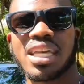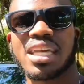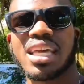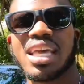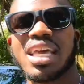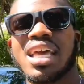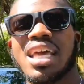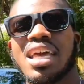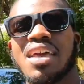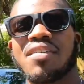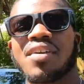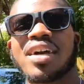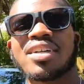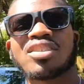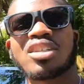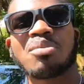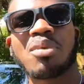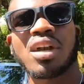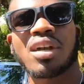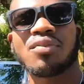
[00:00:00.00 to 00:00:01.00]
If you guys are on
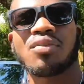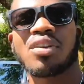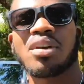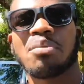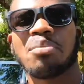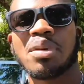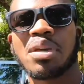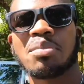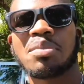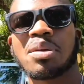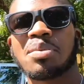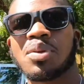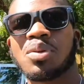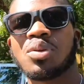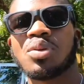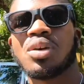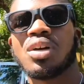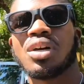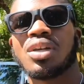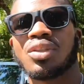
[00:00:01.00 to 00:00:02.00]
the market for a
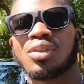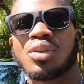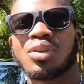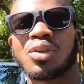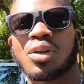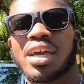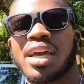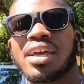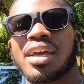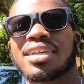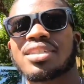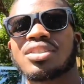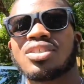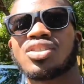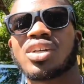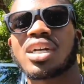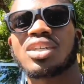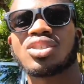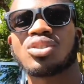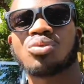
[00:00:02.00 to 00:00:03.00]
BMW 330i, you guys can
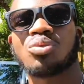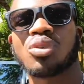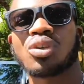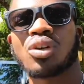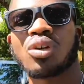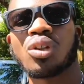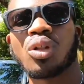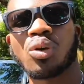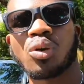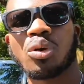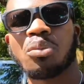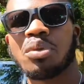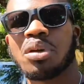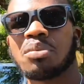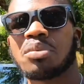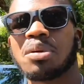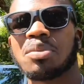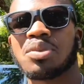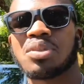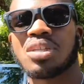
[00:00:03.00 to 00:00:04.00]
check out one of your local
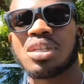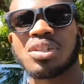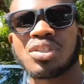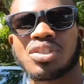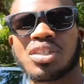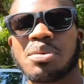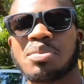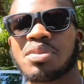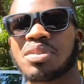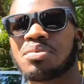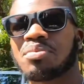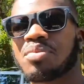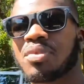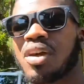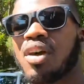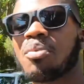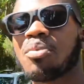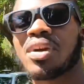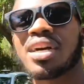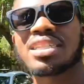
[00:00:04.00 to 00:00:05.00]
BMW dealerships. I
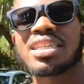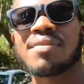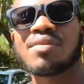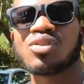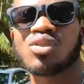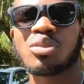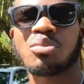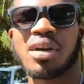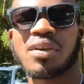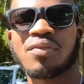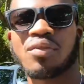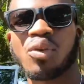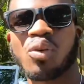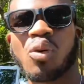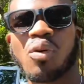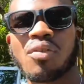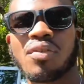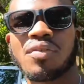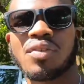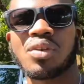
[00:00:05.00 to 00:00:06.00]
hope you guys have enjoyed my full
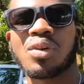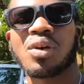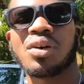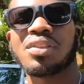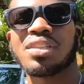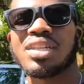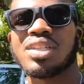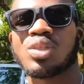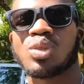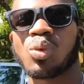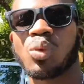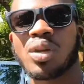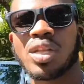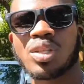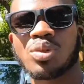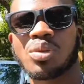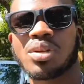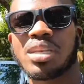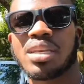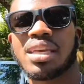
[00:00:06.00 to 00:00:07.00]
overview on the
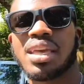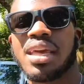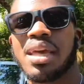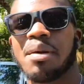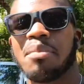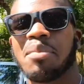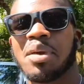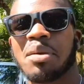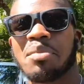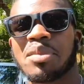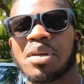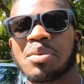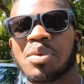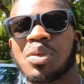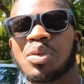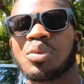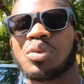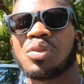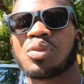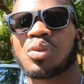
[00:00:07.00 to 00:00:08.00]
2020
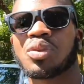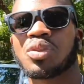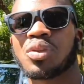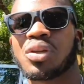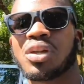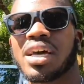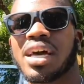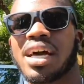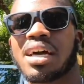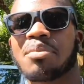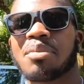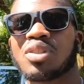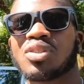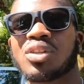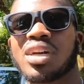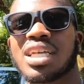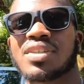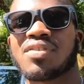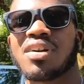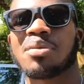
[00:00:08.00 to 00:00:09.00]
BMW 330i. Make sure
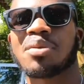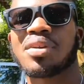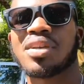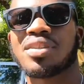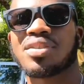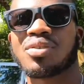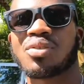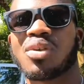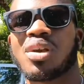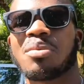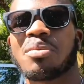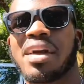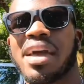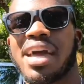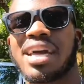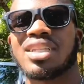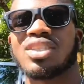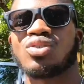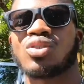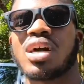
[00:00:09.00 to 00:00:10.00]
you guys follow me on Instagram
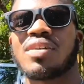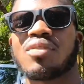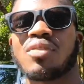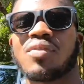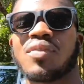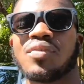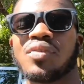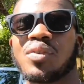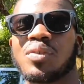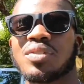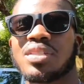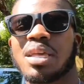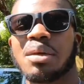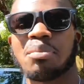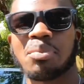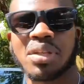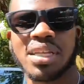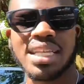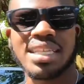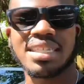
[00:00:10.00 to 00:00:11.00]
at DriveOnReviews, and
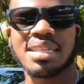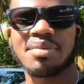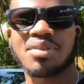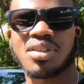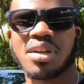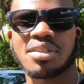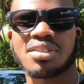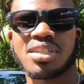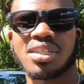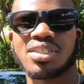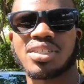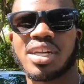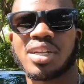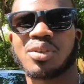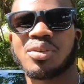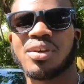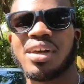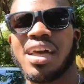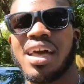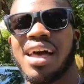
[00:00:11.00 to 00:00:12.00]
please keep subscribing to the channel.
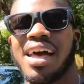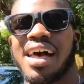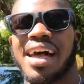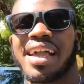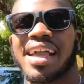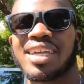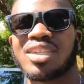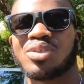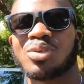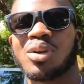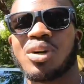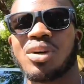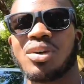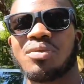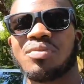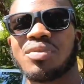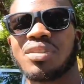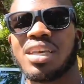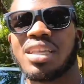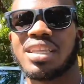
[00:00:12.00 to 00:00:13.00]
I'll catch you all
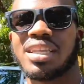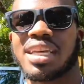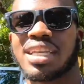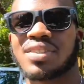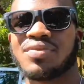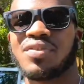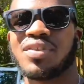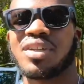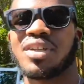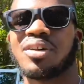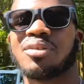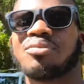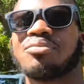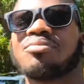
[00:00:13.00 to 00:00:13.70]
in the next video.